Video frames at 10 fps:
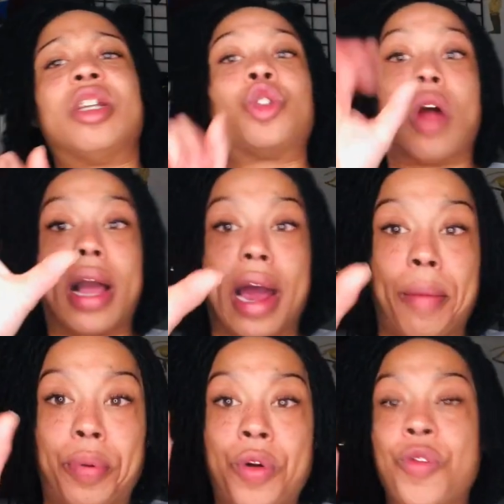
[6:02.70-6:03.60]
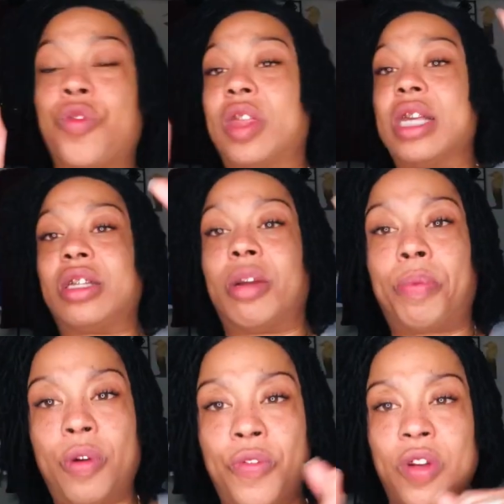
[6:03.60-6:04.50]
this, or I got approved for this and
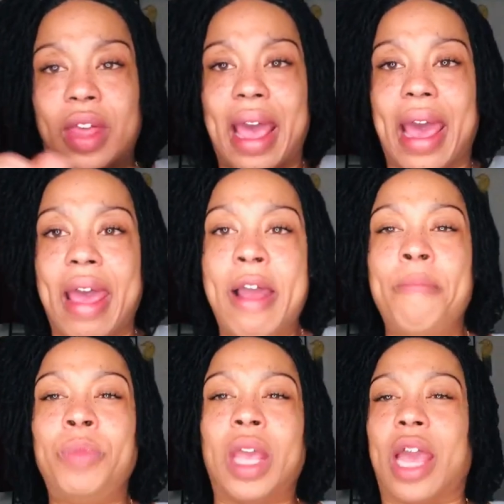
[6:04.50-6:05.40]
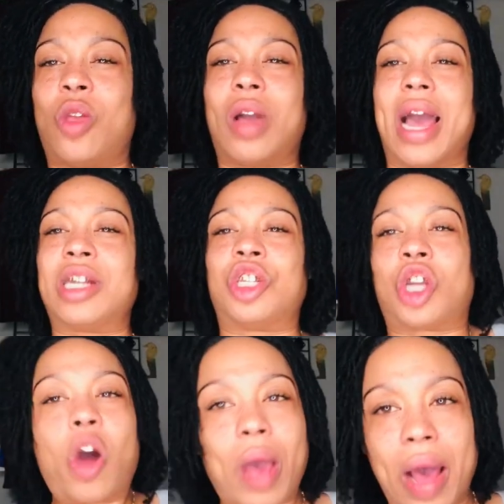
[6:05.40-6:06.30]
approved for that, and you guys just
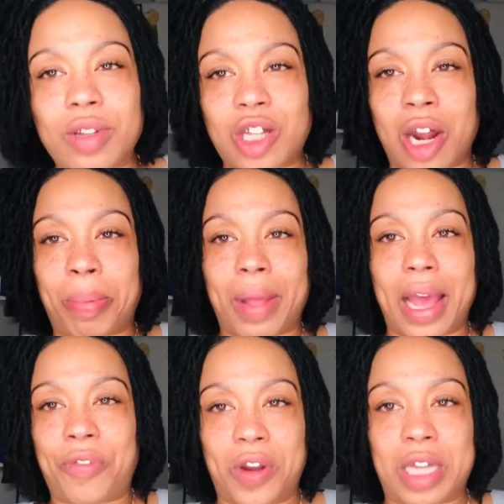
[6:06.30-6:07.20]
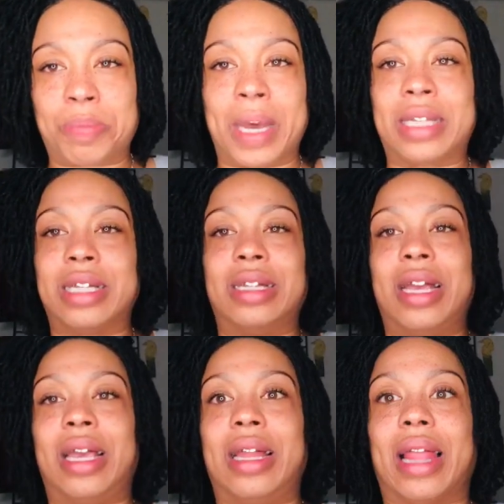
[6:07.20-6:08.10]
go out and start applying for these places
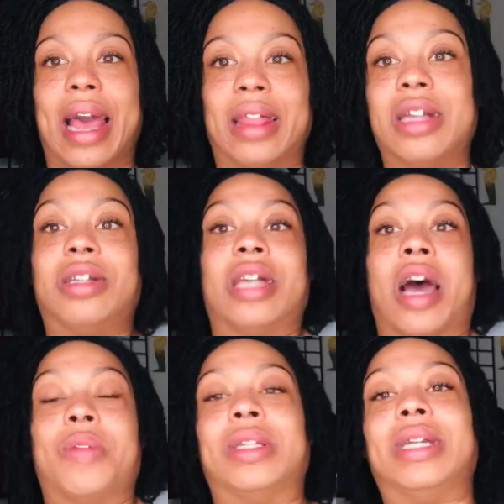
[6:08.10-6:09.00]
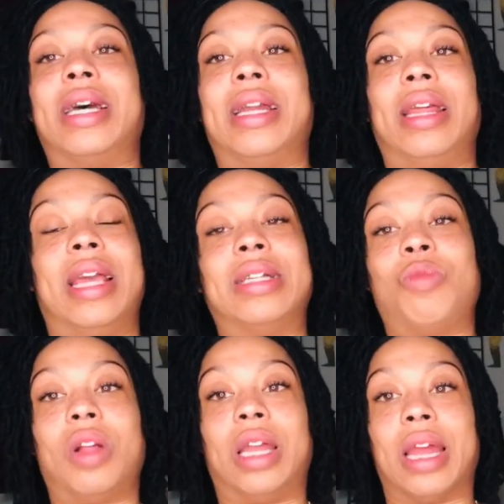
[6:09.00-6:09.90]
thinking like this is how it's done, and it's
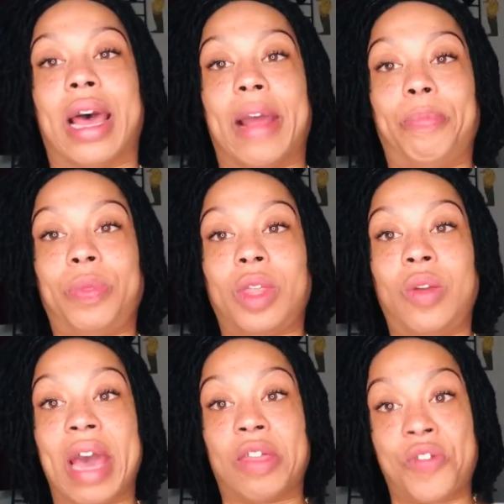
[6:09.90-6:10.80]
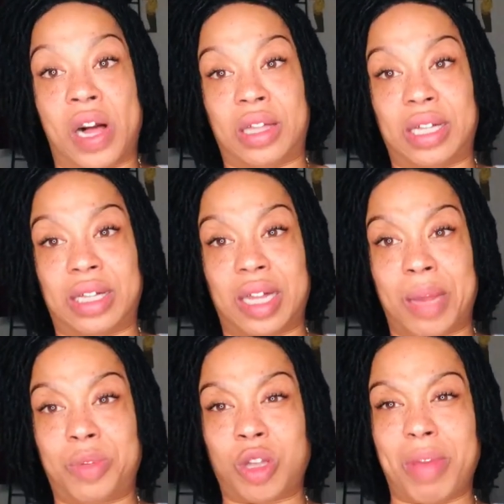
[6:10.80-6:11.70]
really not. You have to follow these
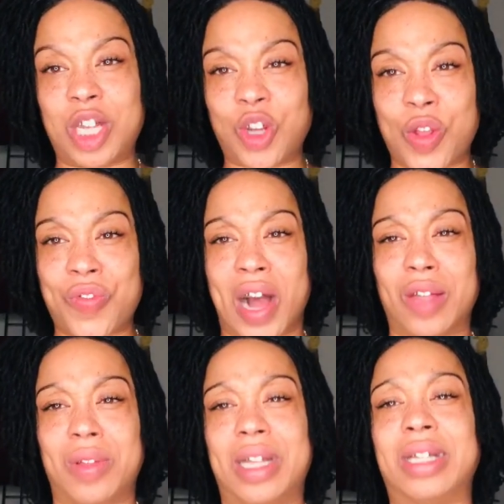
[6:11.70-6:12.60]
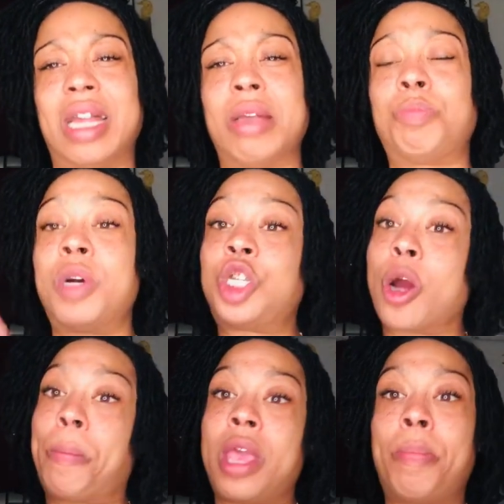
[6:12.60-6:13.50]
steps. So make sure you're following these steps. Put
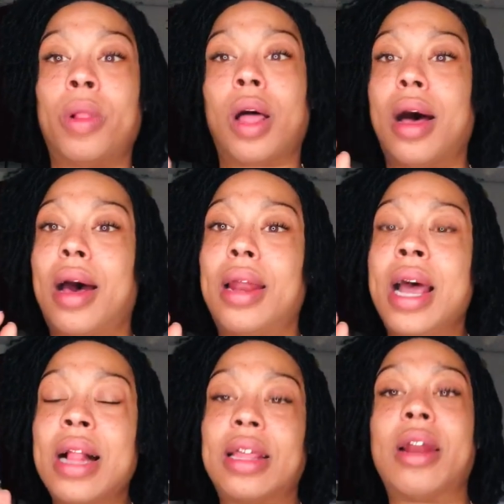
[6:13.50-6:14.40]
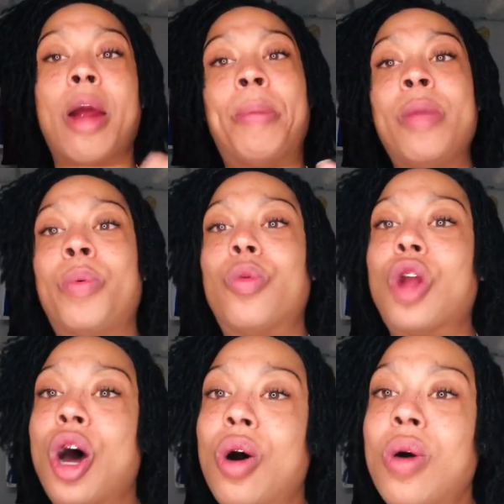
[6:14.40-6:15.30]
your people on. Let our people
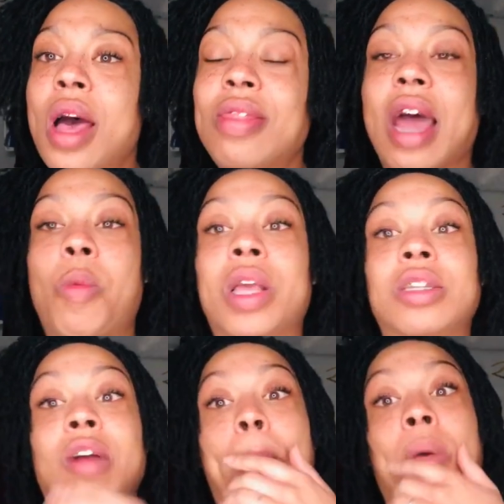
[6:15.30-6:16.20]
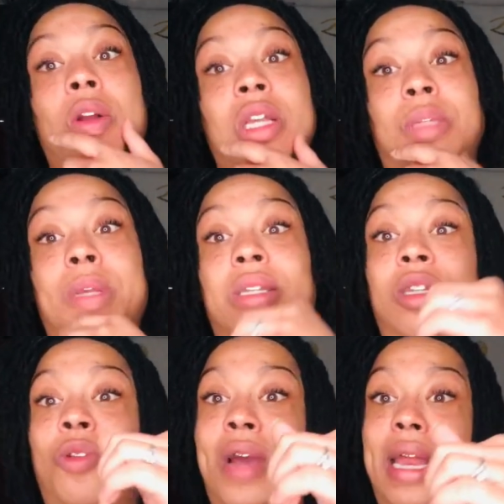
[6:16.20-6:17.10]
know that we can start building this
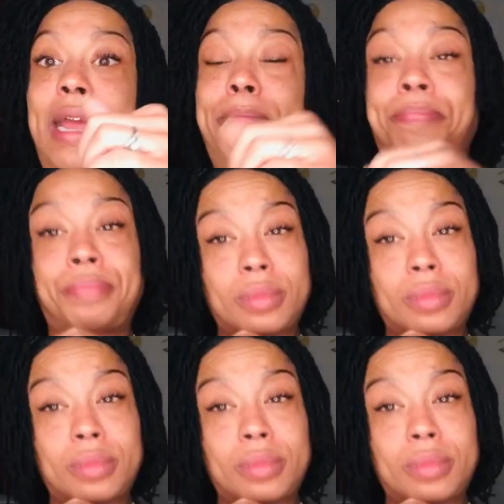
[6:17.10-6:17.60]
business credit